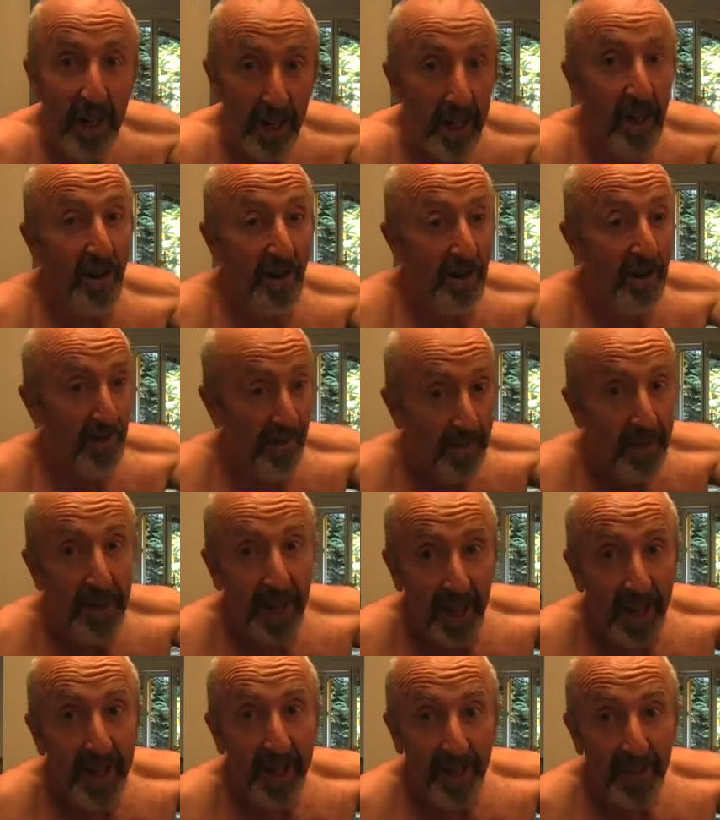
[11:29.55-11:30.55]
because
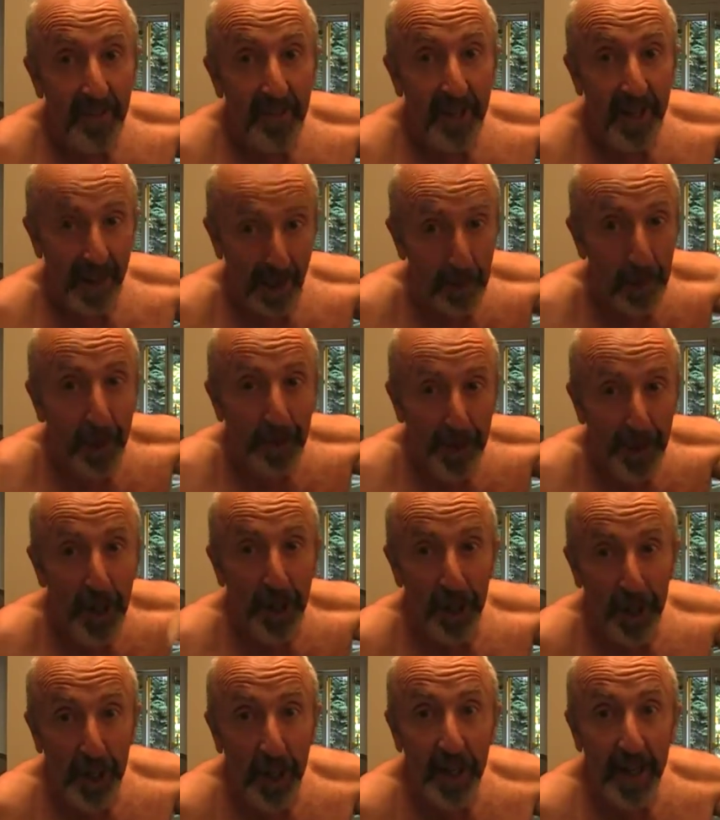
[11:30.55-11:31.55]
it's probably going to
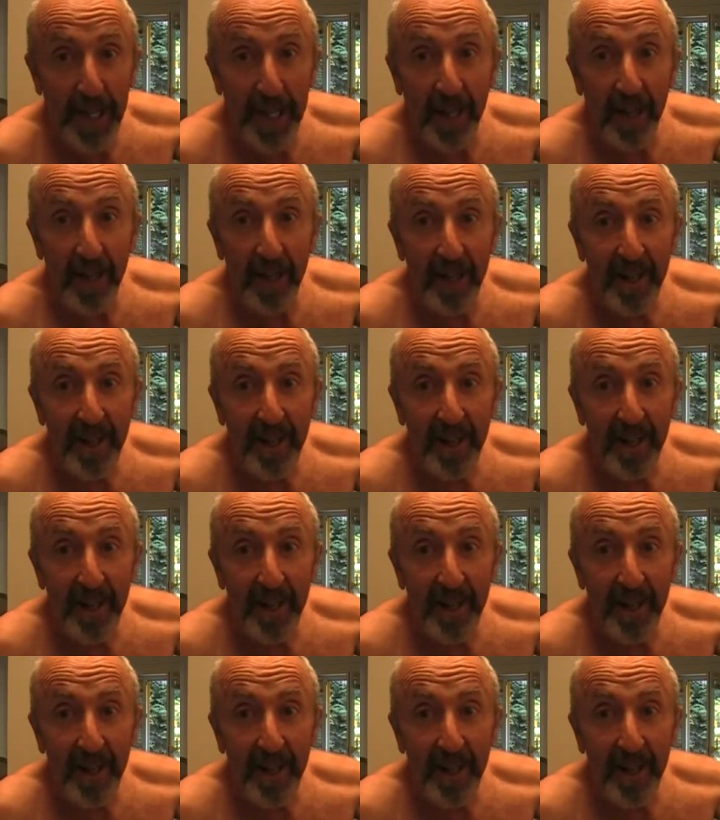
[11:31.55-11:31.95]
kill you.